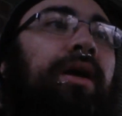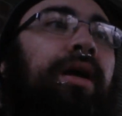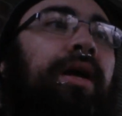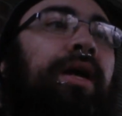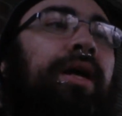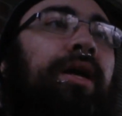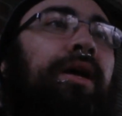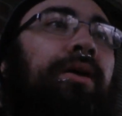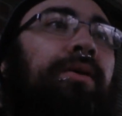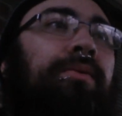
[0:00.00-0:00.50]

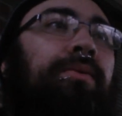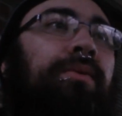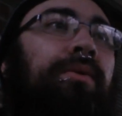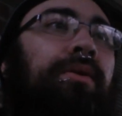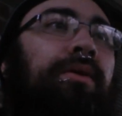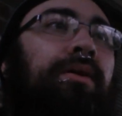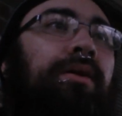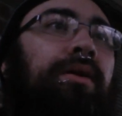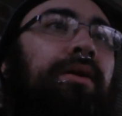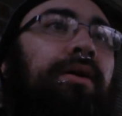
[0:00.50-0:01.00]
You know,
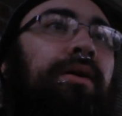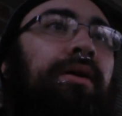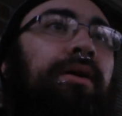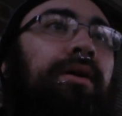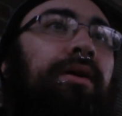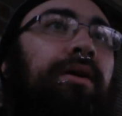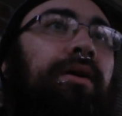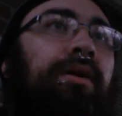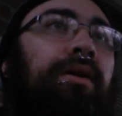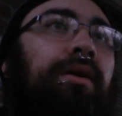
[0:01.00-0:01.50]

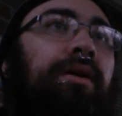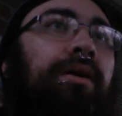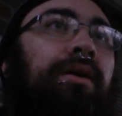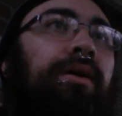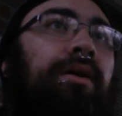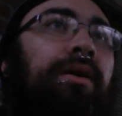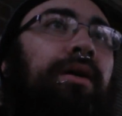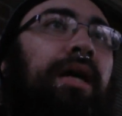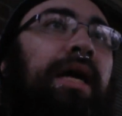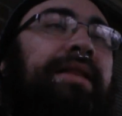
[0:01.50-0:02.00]

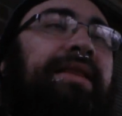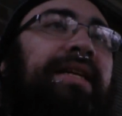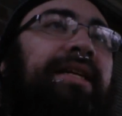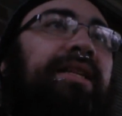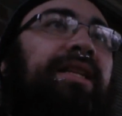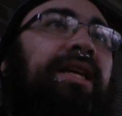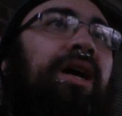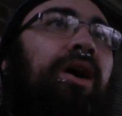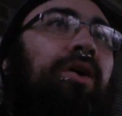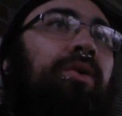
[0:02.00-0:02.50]
I
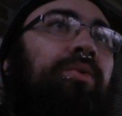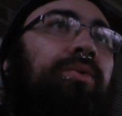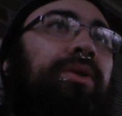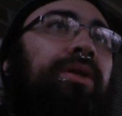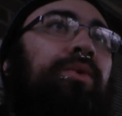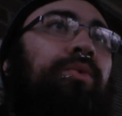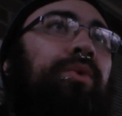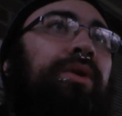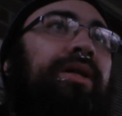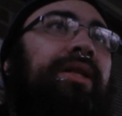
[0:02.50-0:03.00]
think the
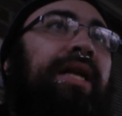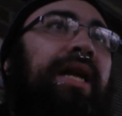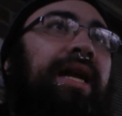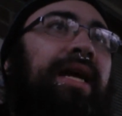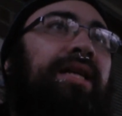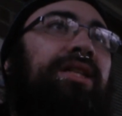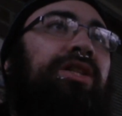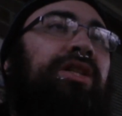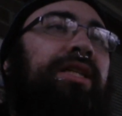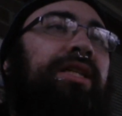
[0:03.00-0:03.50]
only one that
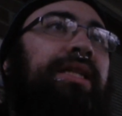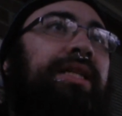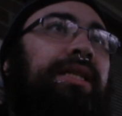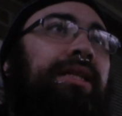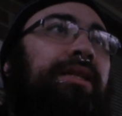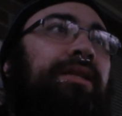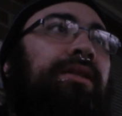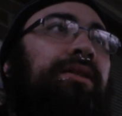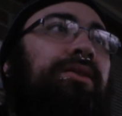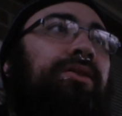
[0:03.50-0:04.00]
actually
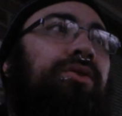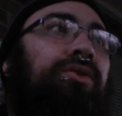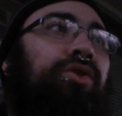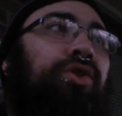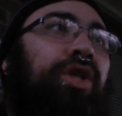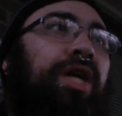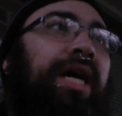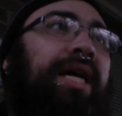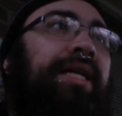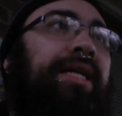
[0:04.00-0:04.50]

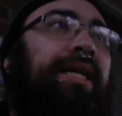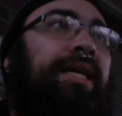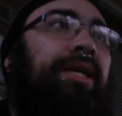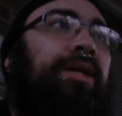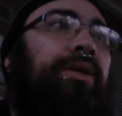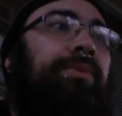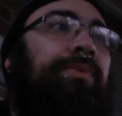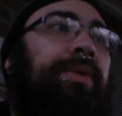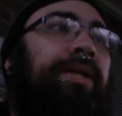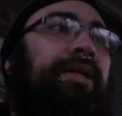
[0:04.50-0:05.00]
tried to
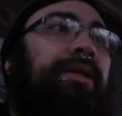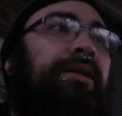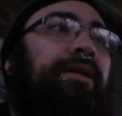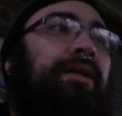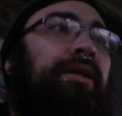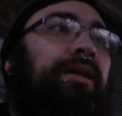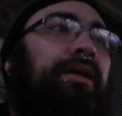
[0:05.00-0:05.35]
help me